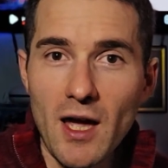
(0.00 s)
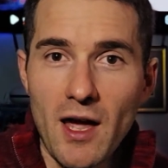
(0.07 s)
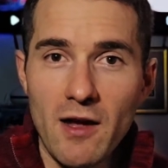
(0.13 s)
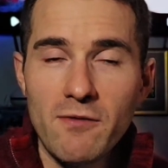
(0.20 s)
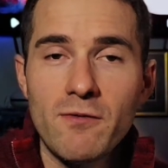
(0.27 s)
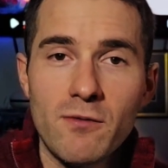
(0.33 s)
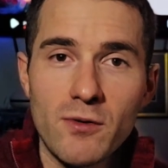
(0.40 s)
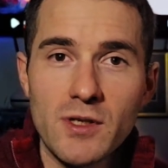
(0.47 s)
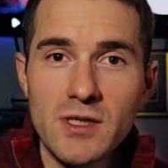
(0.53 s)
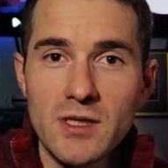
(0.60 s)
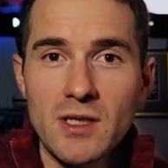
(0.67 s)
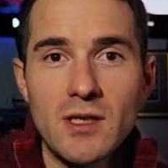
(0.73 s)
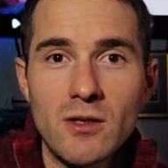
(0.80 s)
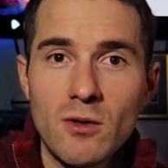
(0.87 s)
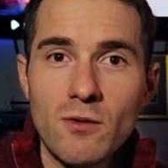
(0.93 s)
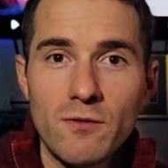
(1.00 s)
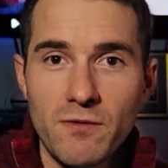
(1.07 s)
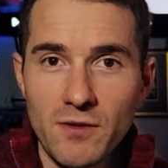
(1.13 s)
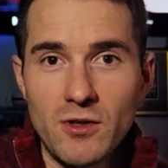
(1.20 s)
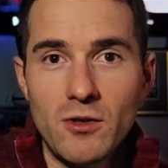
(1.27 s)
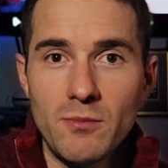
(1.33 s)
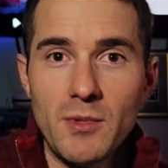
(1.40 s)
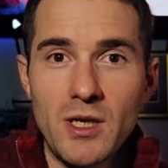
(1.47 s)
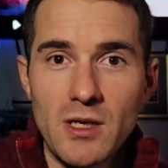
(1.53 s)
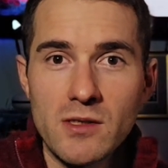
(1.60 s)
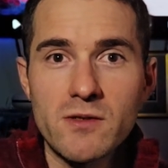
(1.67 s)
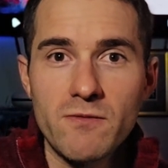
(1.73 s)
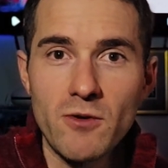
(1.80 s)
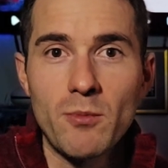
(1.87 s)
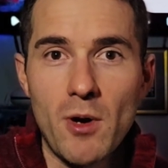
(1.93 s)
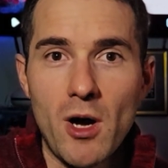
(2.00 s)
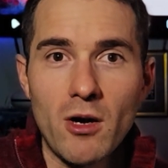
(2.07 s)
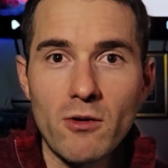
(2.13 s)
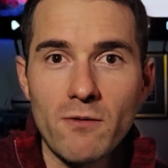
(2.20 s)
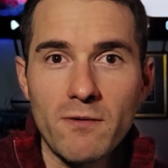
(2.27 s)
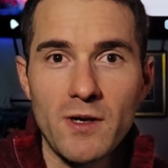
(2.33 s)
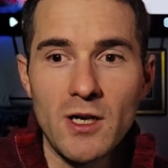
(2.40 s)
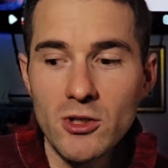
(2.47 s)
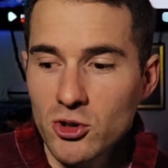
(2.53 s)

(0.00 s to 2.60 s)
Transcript: every single film in his filmography